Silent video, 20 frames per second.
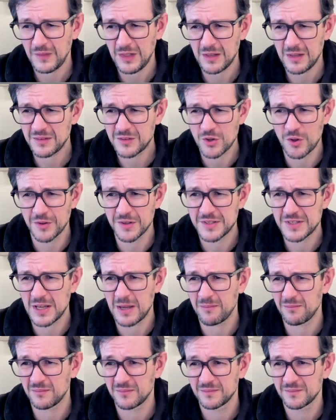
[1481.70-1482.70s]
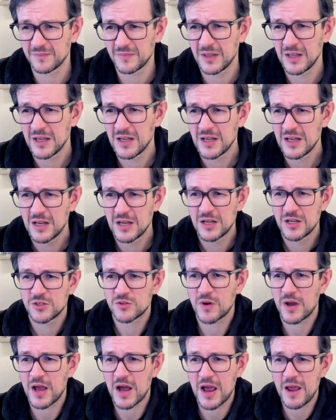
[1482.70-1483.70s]
yeah, it's all the same.
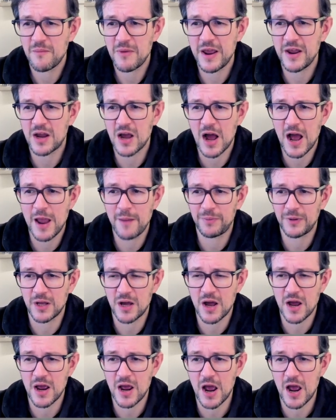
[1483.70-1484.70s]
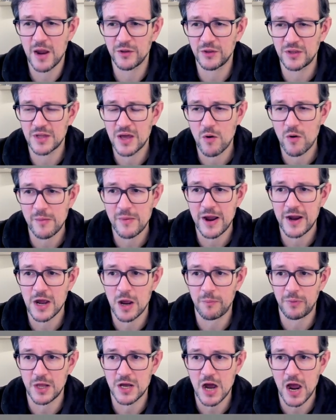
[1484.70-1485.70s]
So I make I make
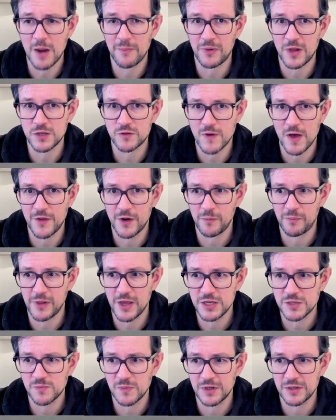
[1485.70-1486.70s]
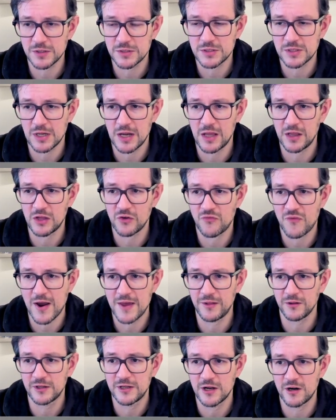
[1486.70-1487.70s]
I plus 1 replacements, and the
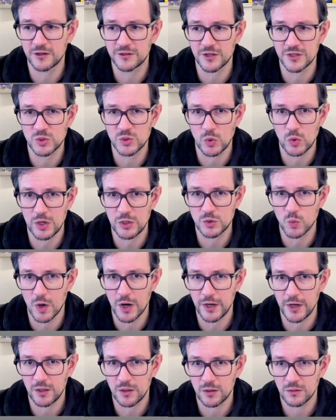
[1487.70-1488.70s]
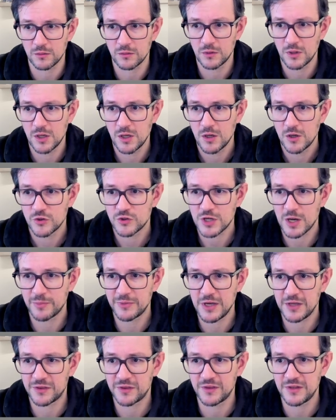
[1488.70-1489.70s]
final character is y. So I
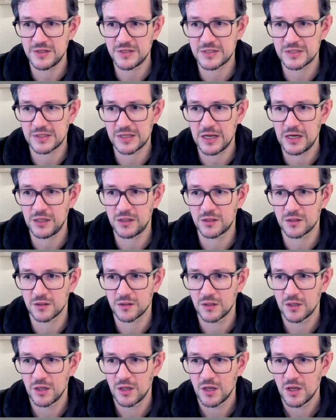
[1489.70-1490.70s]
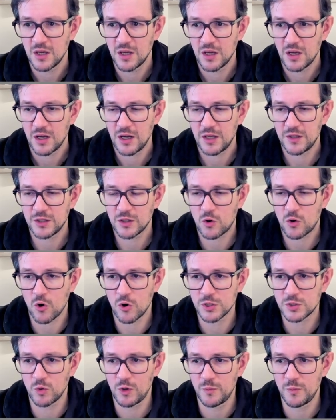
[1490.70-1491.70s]
update this state, and the
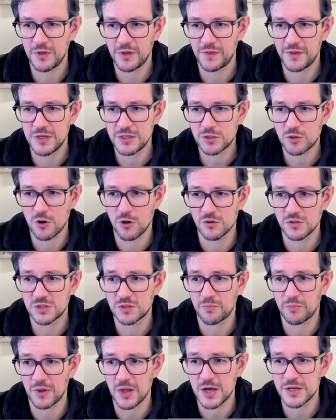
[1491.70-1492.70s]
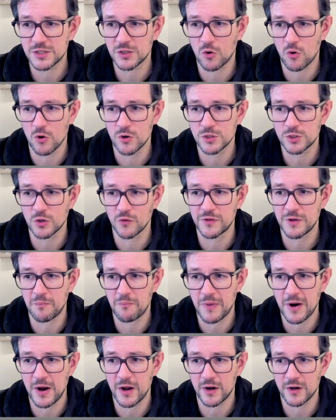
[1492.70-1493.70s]
cost will be this cost plus cost of the
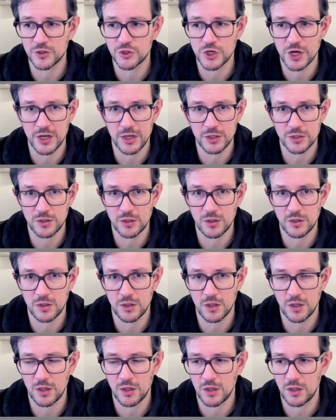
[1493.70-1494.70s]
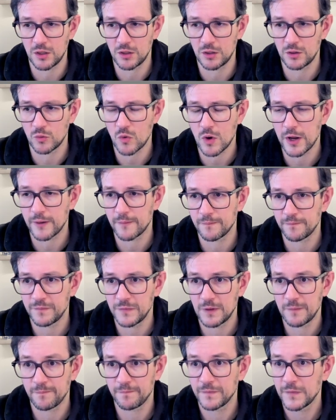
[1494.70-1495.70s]
pair j and y.
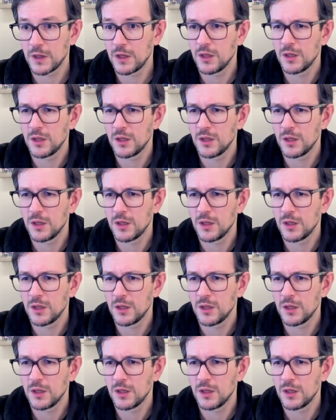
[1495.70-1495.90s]
Yeah.